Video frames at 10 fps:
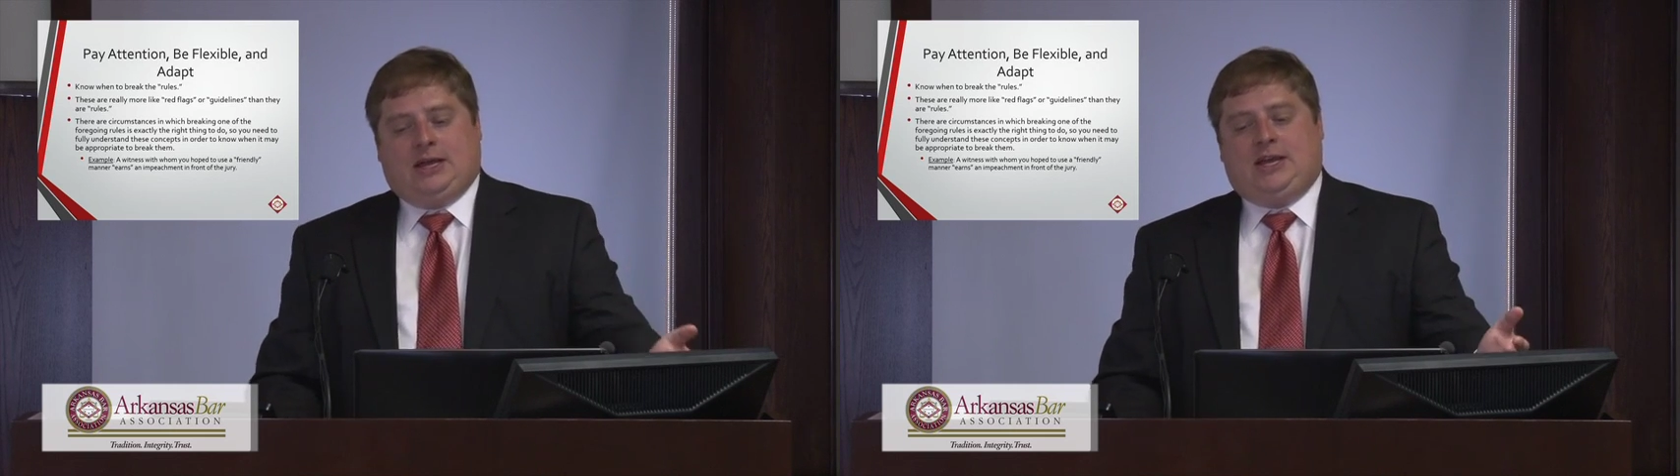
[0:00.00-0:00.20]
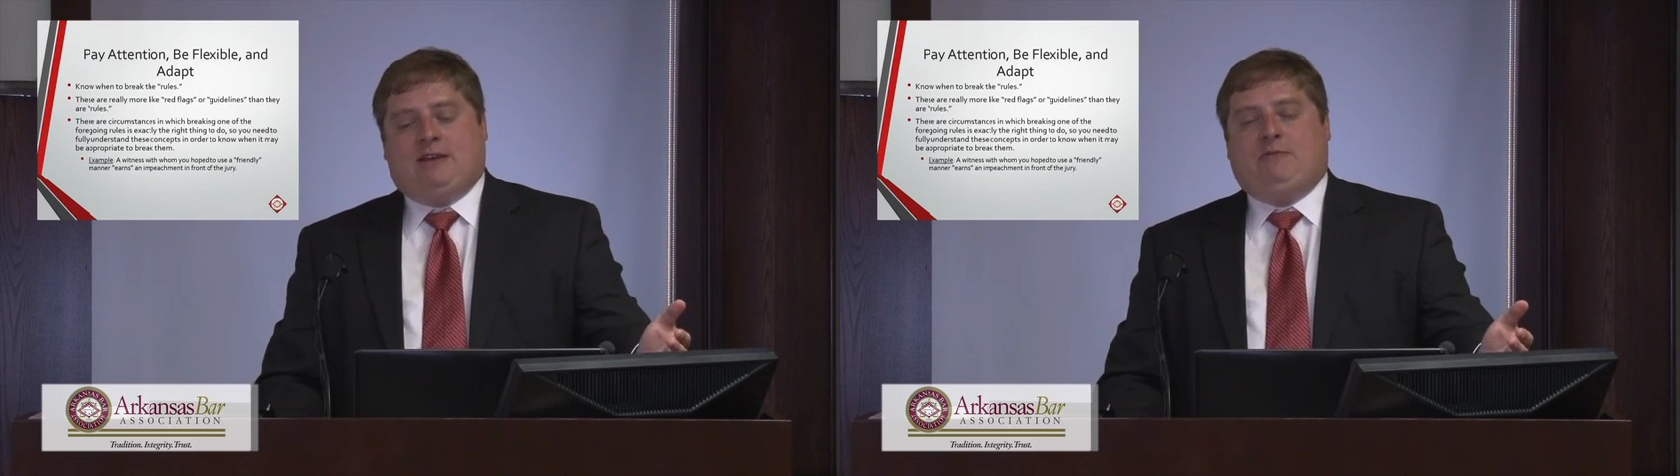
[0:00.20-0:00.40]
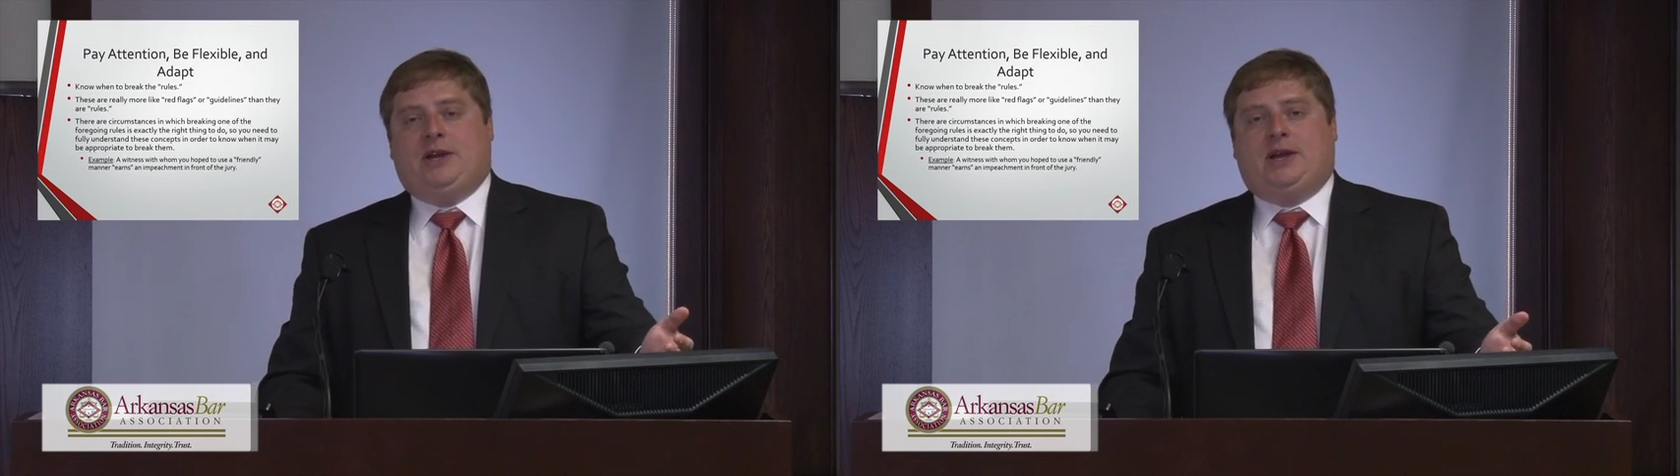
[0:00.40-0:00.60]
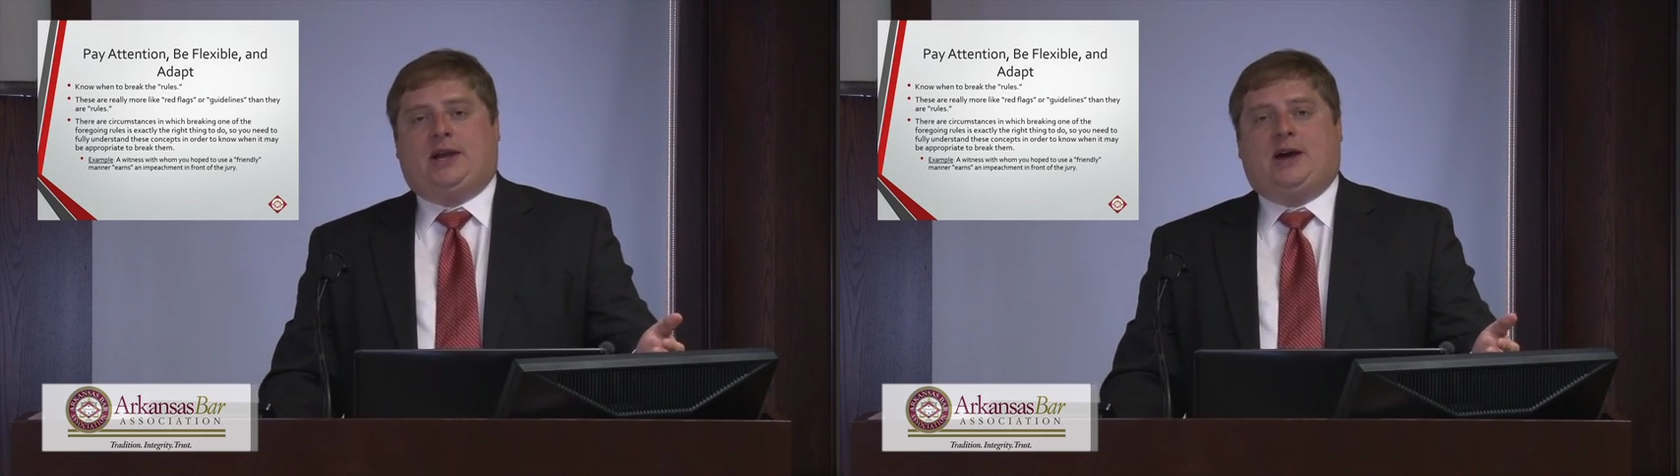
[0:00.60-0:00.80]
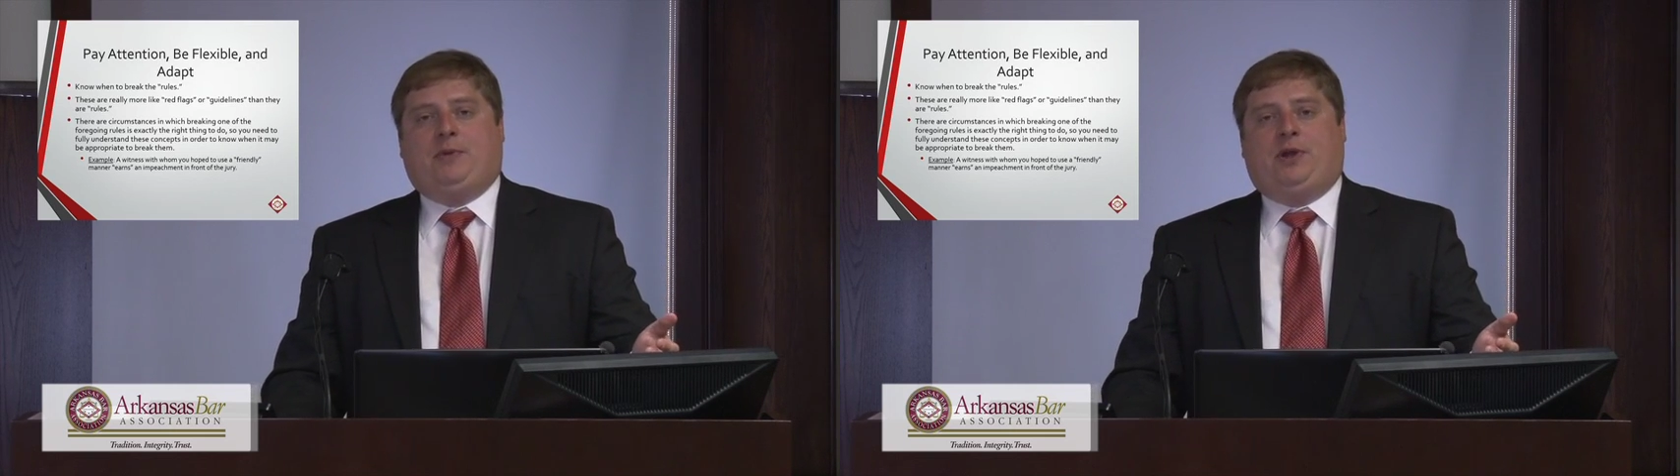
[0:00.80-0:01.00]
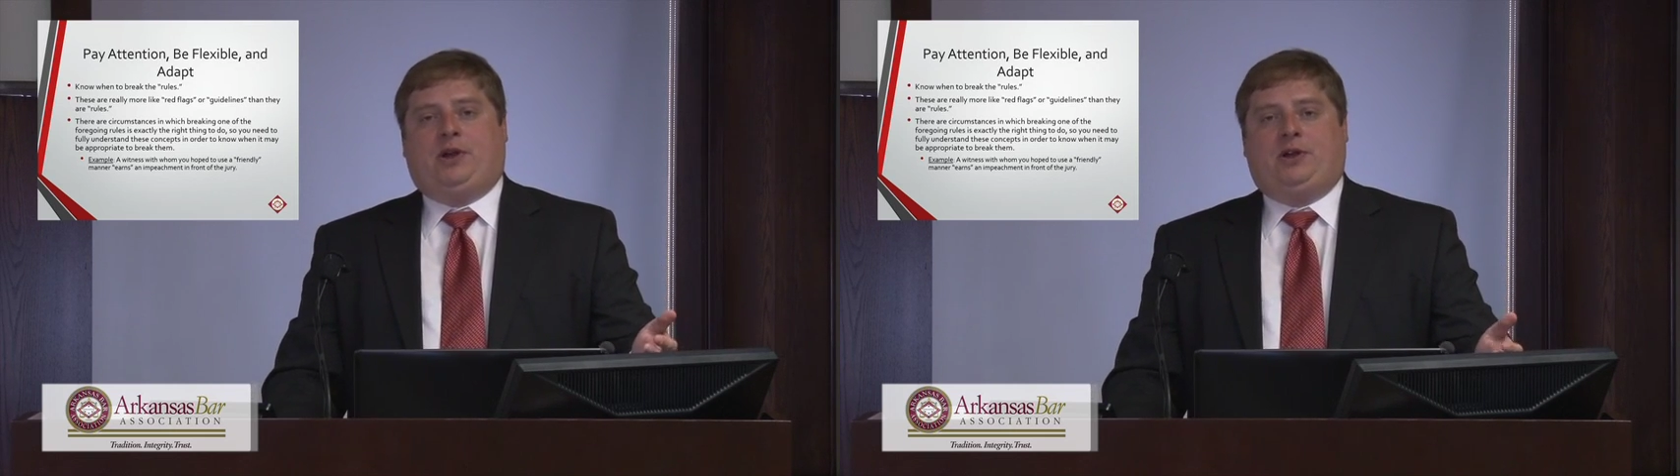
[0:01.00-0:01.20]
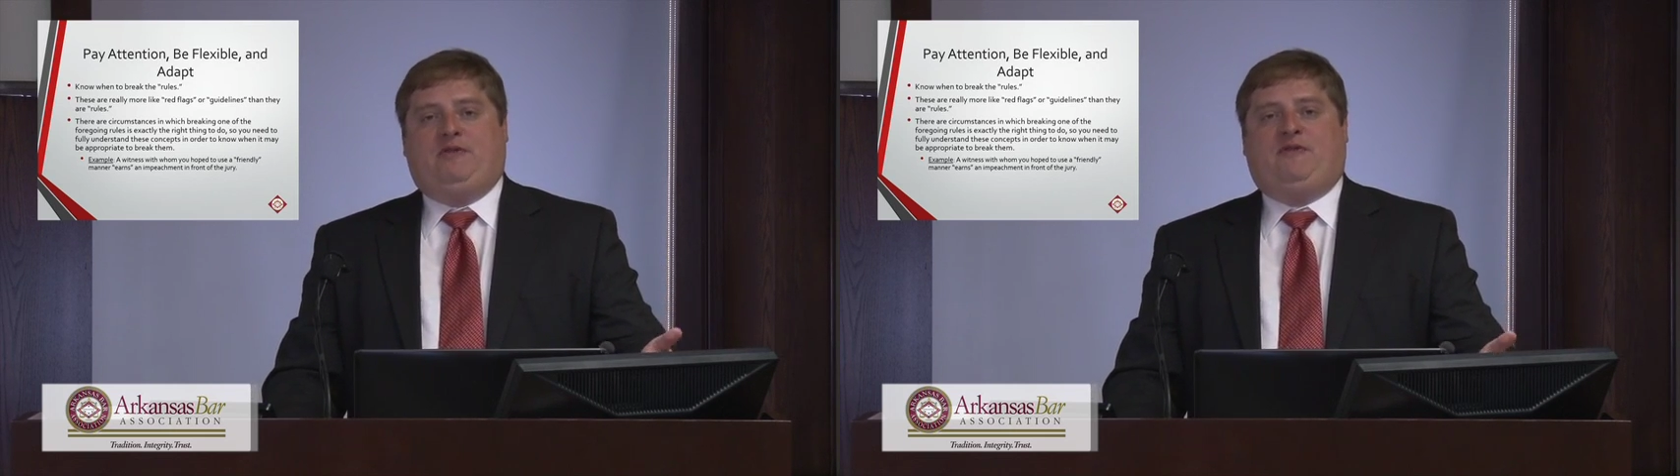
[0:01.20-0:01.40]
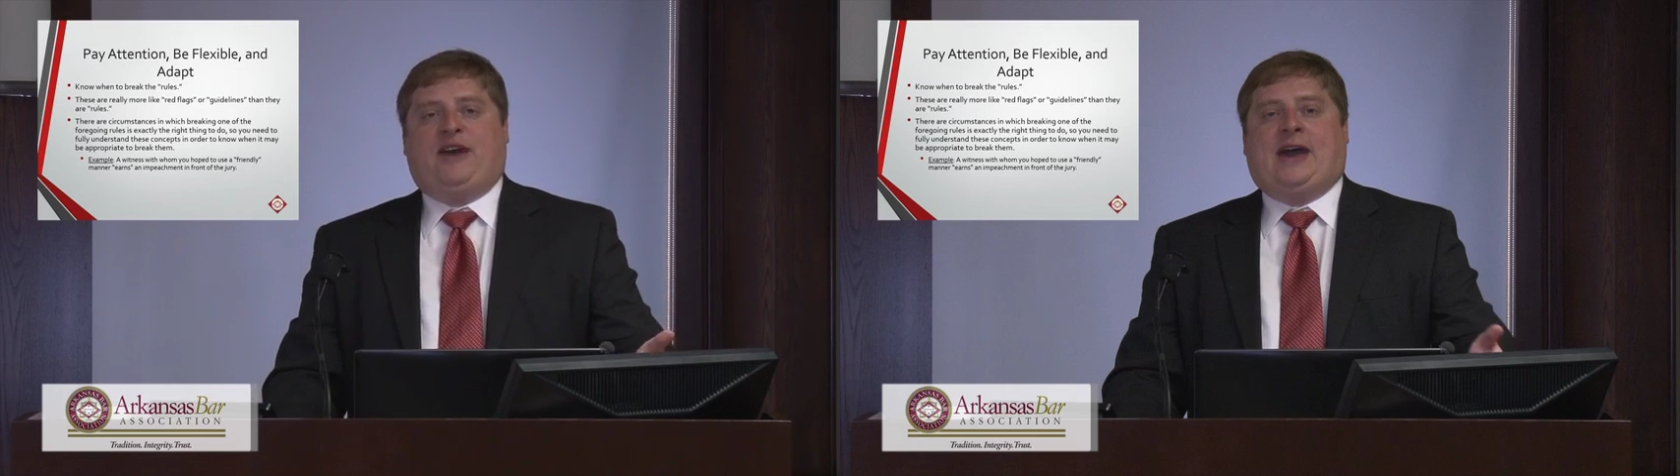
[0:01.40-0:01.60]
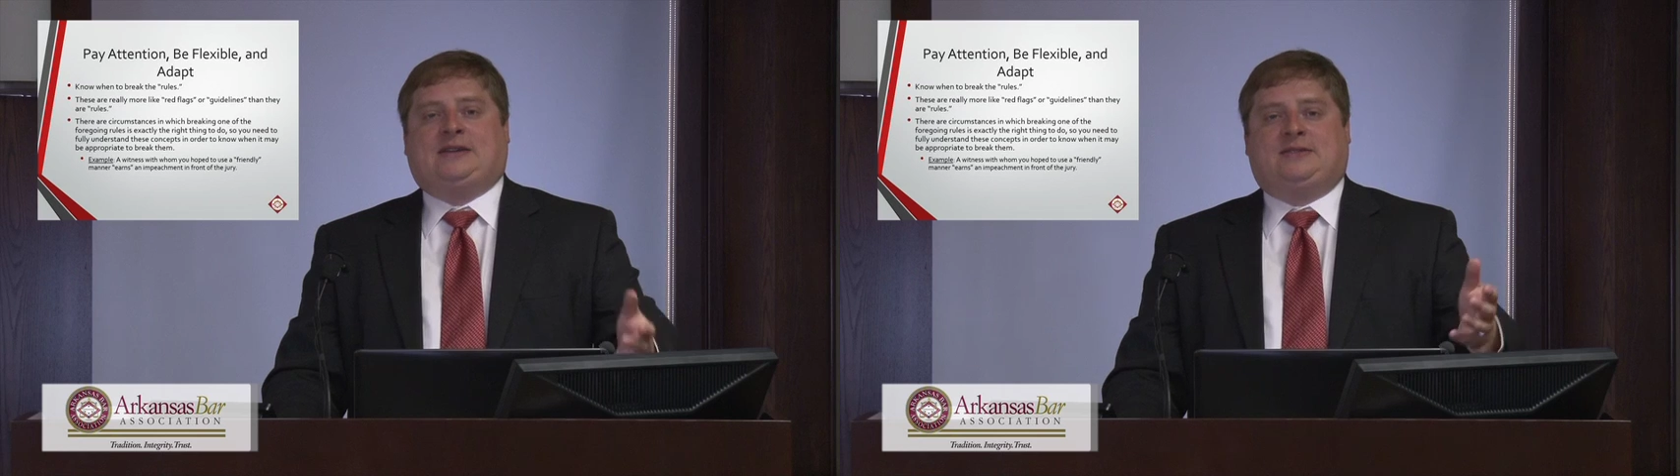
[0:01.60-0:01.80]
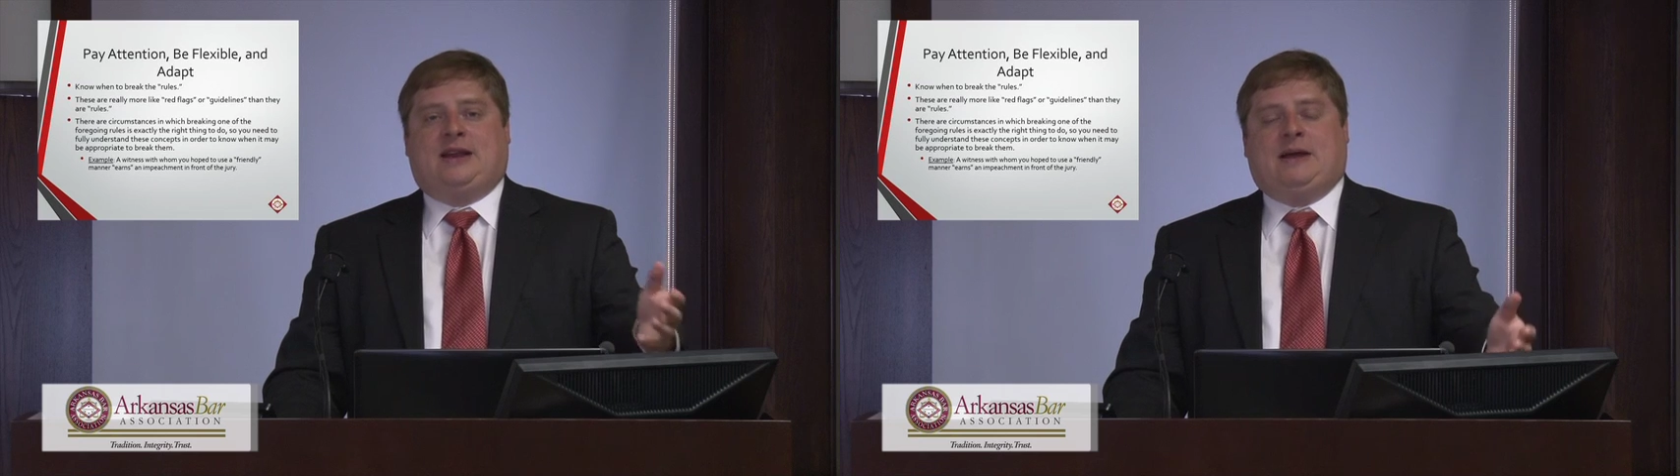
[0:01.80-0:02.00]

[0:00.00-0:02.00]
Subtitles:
give me a couple of good facts that